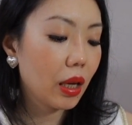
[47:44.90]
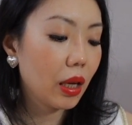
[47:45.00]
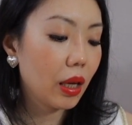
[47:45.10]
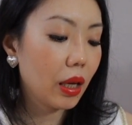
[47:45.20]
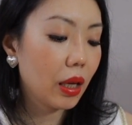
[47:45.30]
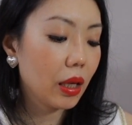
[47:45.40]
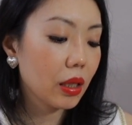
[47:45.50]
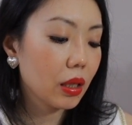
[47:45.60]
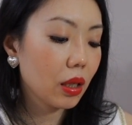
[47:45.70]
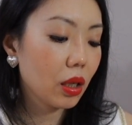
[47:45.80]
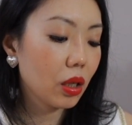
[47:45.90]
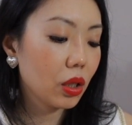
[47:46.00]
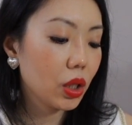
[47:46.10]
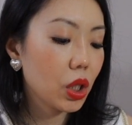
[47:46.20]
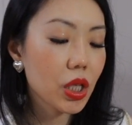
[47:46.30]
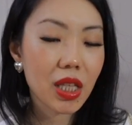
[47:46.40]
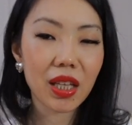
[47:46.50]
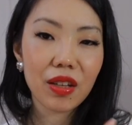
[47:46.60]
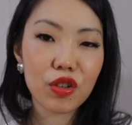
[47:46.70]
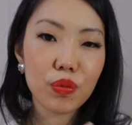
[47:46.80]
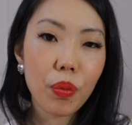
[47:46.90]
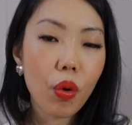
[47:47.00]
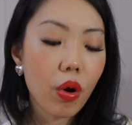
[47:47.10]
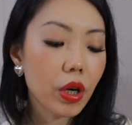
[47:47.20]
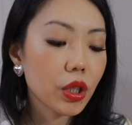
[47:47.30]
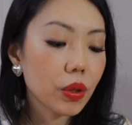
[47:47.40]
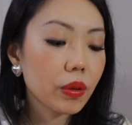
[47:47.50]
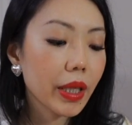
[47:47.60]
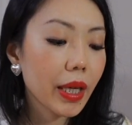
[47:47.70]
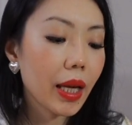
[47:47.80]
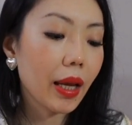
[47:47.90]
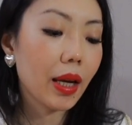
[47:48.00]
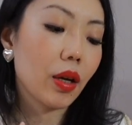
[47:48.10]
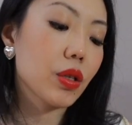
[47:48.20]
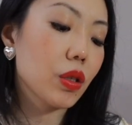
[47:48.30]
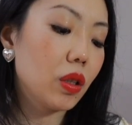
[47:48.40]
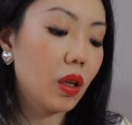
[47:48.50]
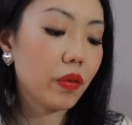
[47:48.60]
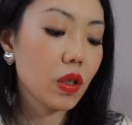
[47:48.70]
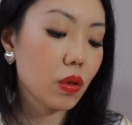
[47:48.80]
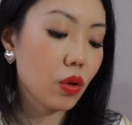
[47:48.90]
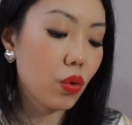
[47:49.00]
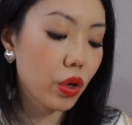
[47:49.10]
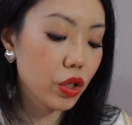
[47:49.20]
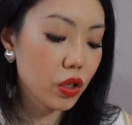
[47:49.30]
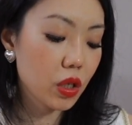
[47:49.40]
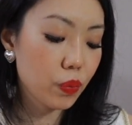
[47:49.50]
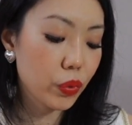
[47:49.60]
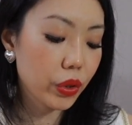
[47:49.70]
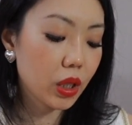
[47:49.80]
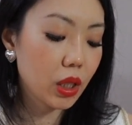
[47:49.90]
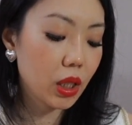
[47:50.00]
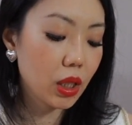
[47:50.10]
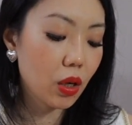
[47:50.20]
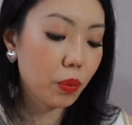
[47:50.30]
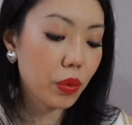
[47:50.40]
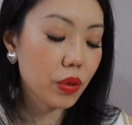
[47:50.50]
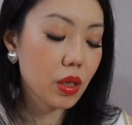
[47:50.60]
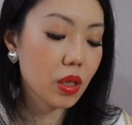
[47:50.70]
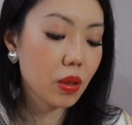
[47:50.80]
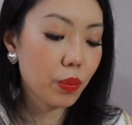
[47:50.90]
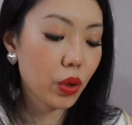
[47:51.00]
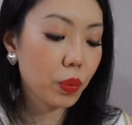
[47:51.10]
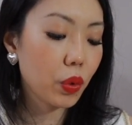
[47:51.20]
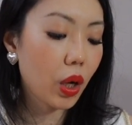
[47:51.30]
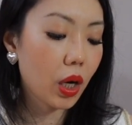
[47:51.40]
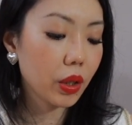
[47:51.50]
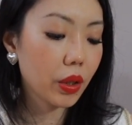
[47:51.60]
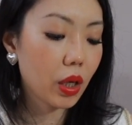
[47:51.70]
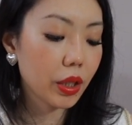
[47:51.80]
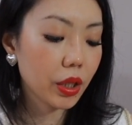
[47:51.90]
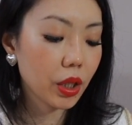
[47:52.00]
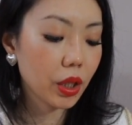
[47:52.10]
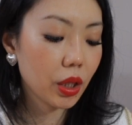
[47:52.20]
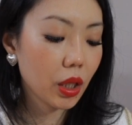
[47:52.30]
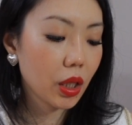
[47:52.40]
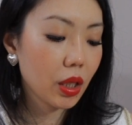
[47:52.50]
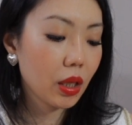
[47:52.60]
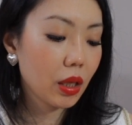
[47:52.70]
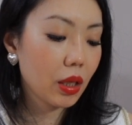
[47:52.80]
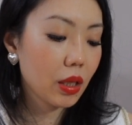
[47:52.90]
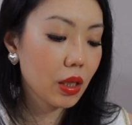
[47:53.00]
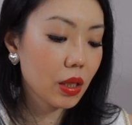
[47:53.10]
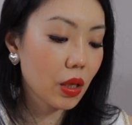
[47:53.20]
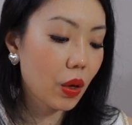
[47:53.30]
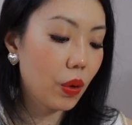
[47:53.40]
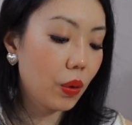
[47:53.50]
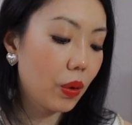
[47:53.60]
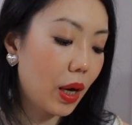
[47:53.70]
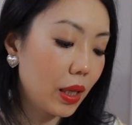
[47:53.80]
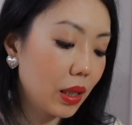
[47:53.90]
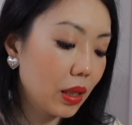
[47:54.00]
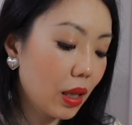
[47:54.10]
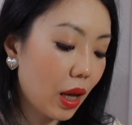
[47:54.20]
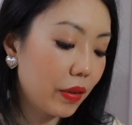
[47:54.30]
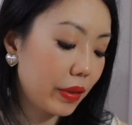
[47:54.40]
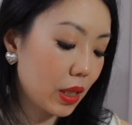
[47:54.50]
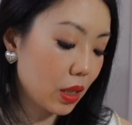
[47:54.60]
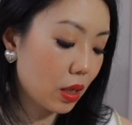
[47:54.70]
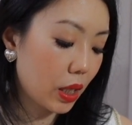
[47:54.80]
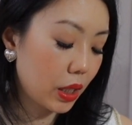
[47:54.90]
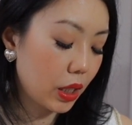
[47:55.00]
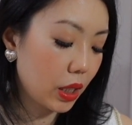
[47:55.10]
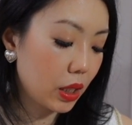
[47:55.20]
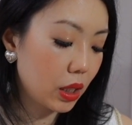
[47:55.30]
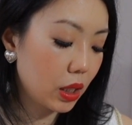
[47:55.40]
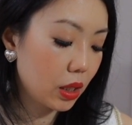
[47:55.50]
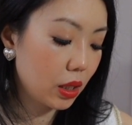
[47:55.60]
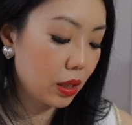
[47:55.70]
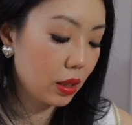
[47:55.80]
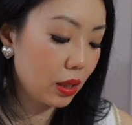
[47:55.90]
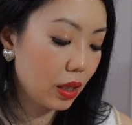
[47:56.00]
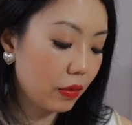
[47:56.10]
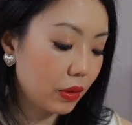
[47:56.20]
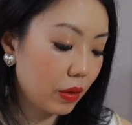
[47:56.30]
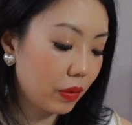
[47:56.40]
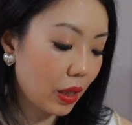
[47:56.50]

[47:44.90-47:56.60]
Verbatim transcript: it looks like there's more to it. And I also love this gorgeous burgundy, almost purple color on her. So I love this cardigan. Love, love,